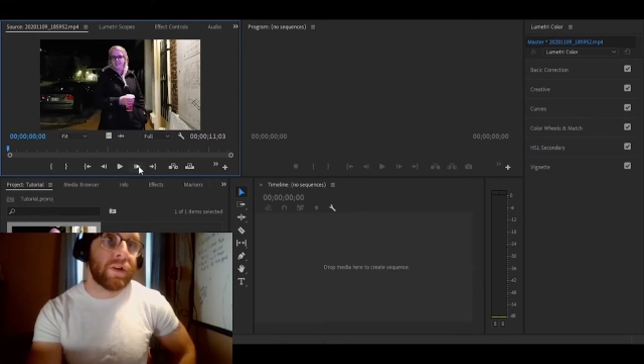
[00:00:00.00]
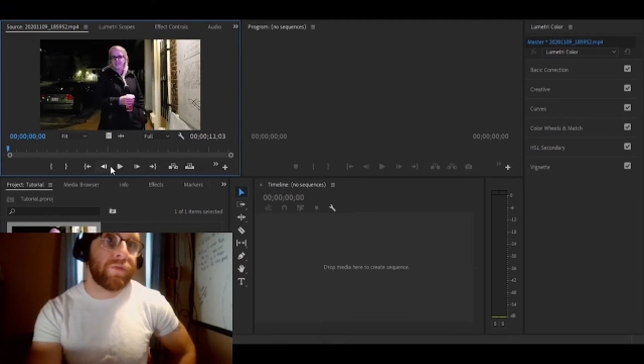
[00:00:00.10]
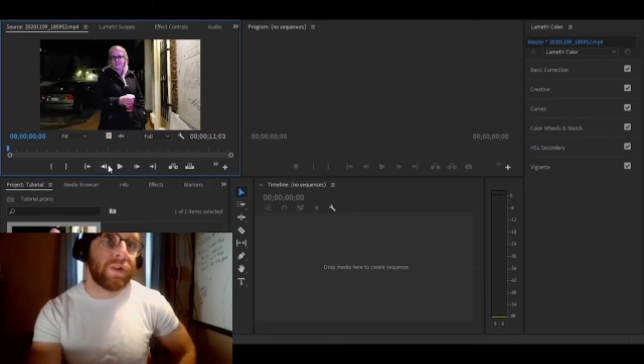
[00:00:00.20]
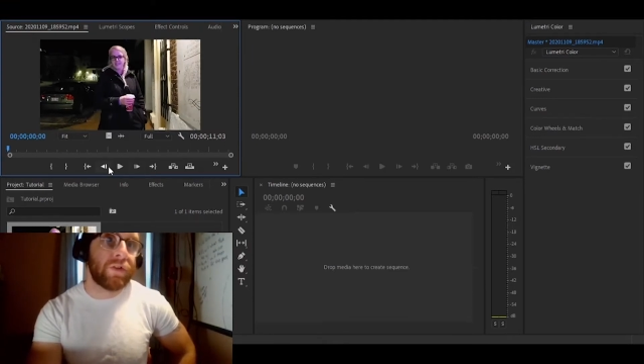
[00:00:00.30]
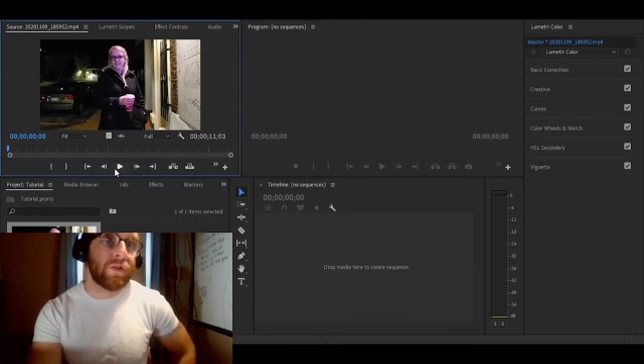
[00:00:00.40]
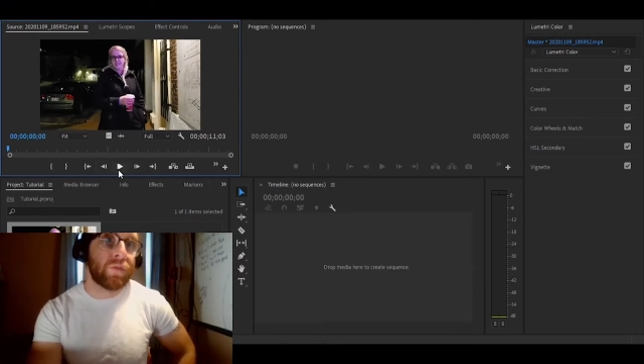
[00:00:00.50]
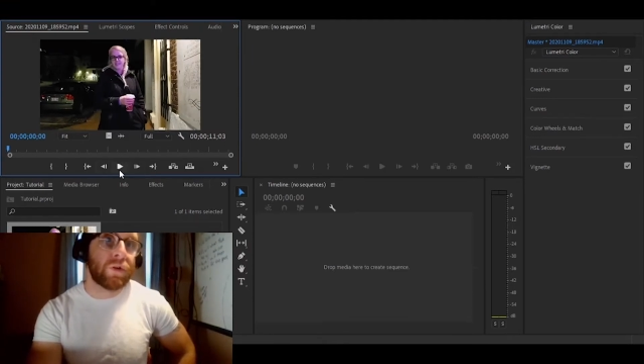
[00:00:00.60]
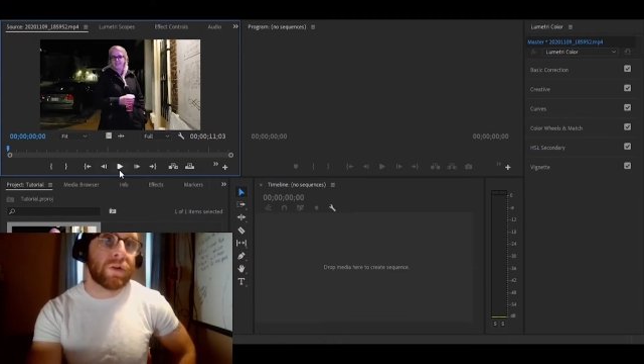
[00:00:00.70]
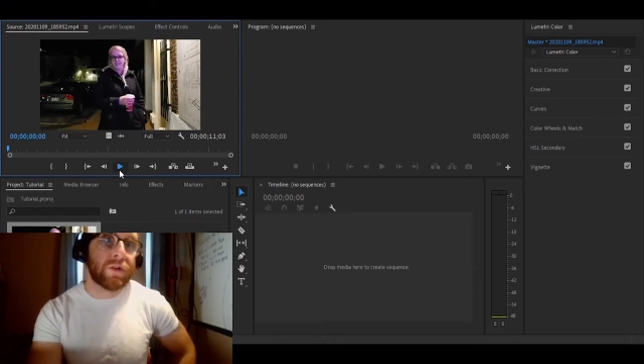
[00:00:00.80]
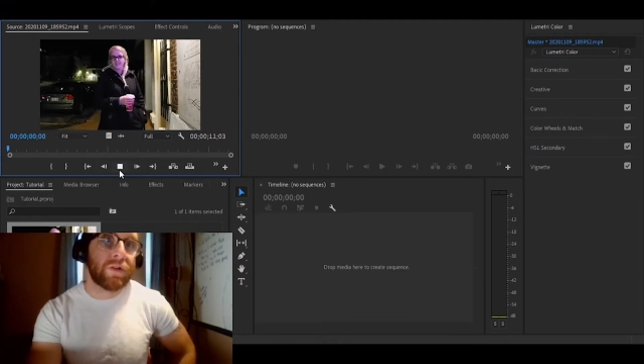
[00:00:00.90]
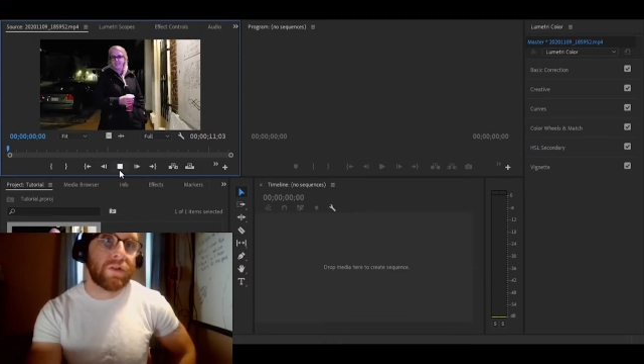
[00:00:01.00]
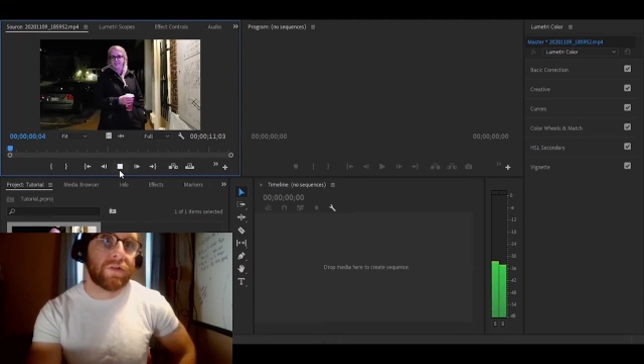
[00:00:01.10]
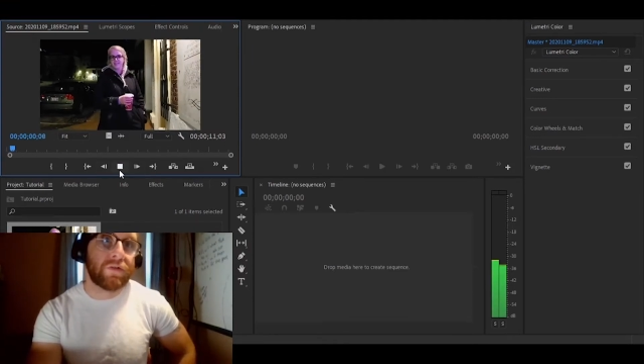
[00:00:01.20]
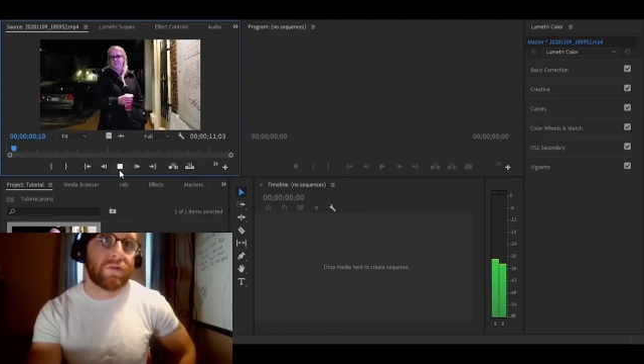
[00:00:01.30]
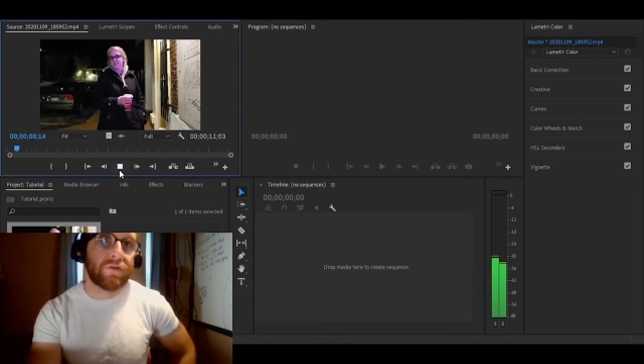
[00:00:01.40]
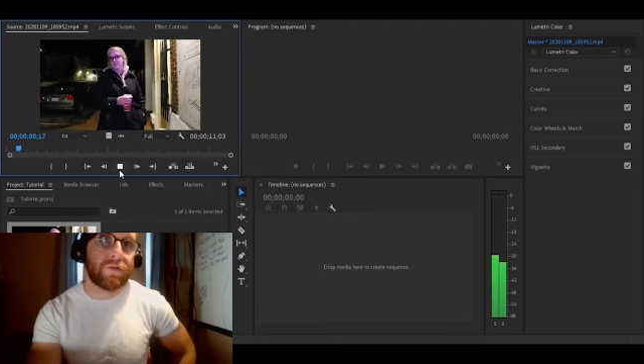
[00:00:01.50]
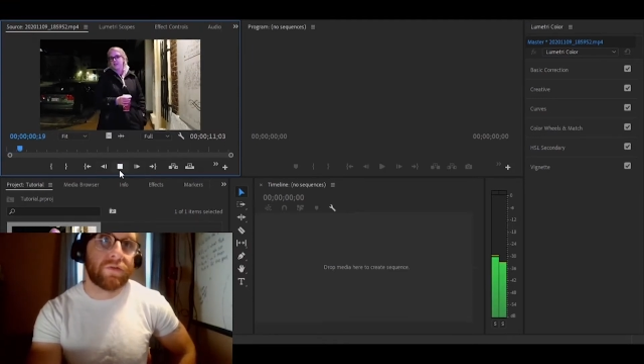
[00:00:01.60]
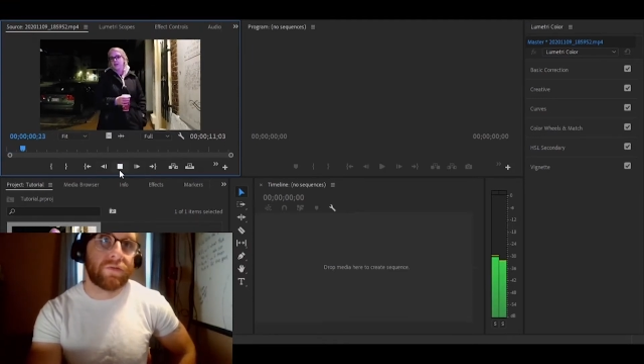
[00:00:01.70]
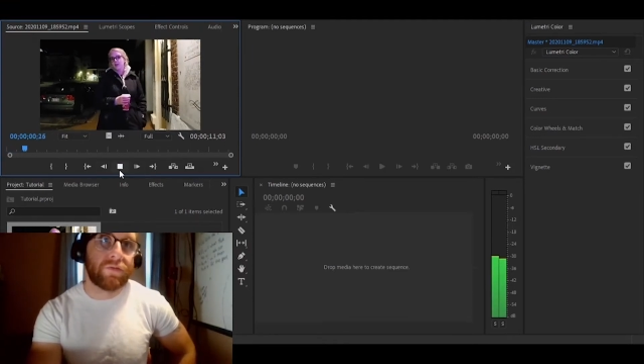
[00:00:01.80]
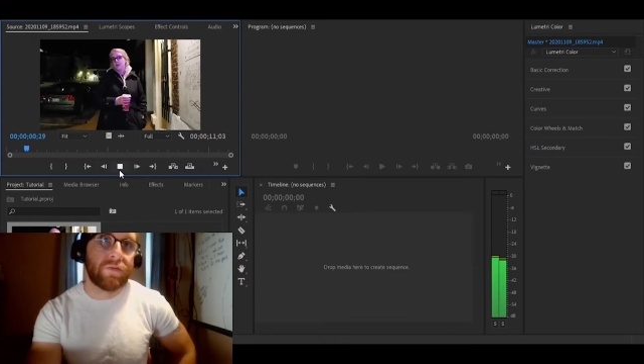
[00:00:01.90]
If it doesn't work,
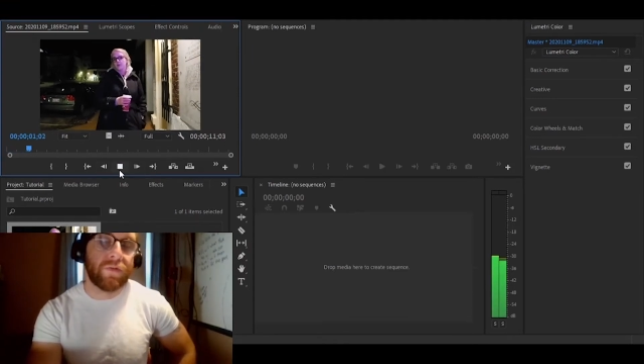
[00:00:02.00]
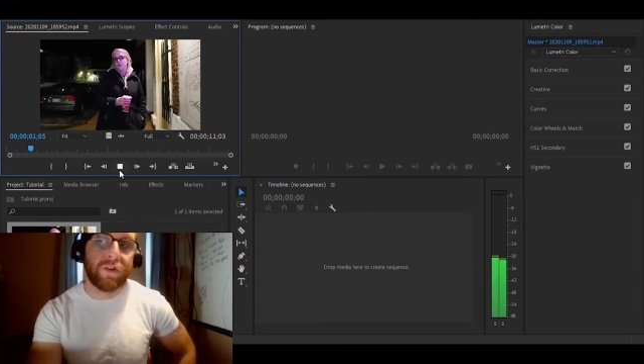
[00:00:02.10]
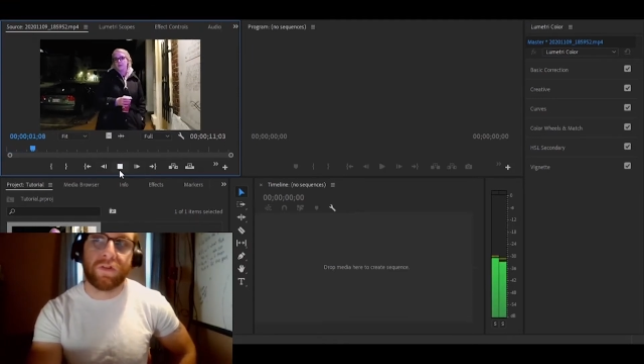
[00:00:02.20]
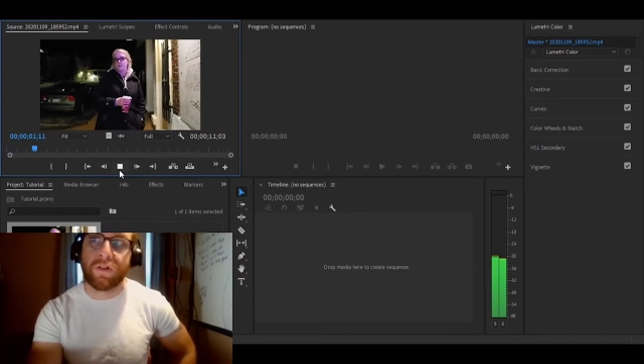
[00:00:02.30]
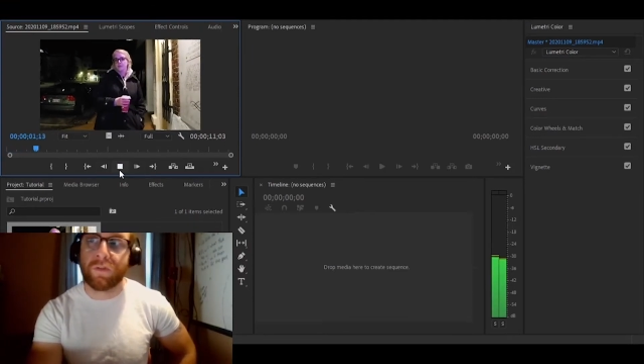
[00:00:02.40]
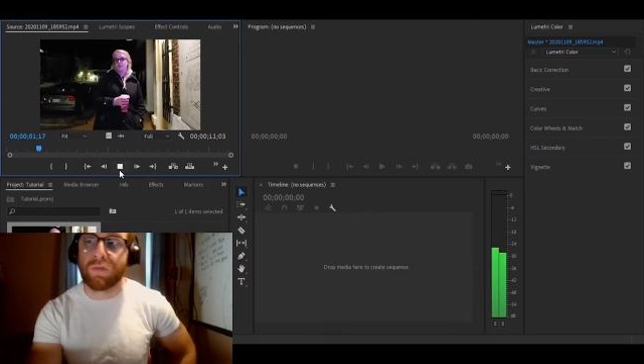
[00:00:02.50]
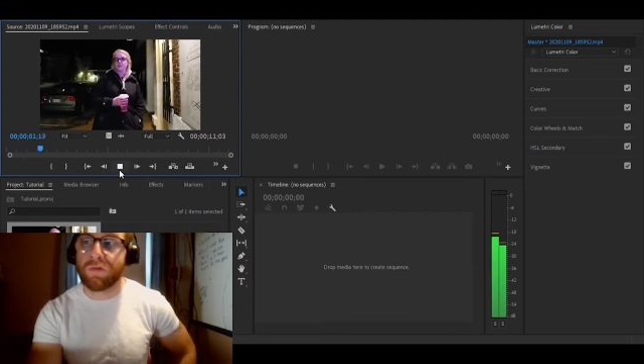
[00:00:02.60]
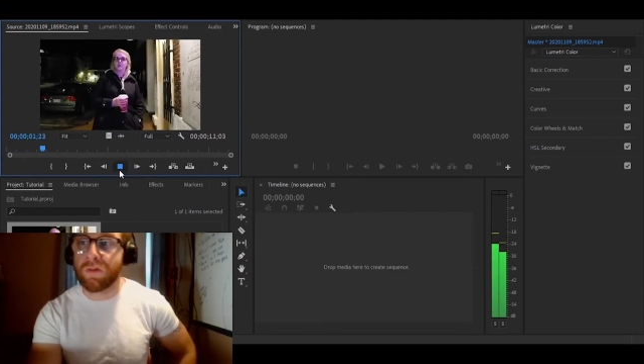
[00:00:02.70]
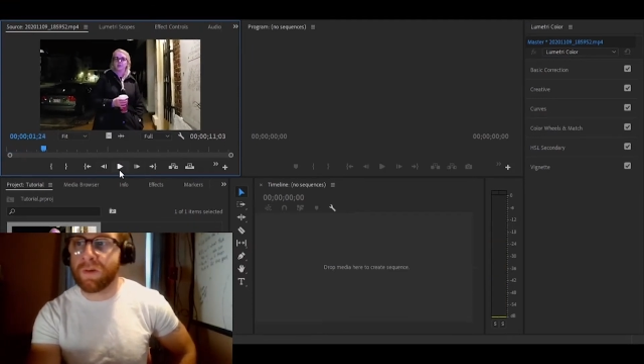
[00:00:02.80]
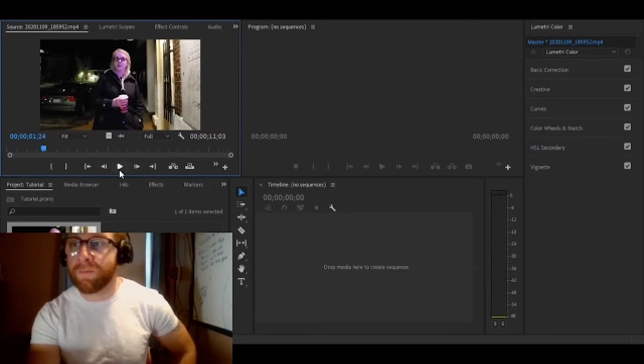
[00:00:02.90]
restart the program.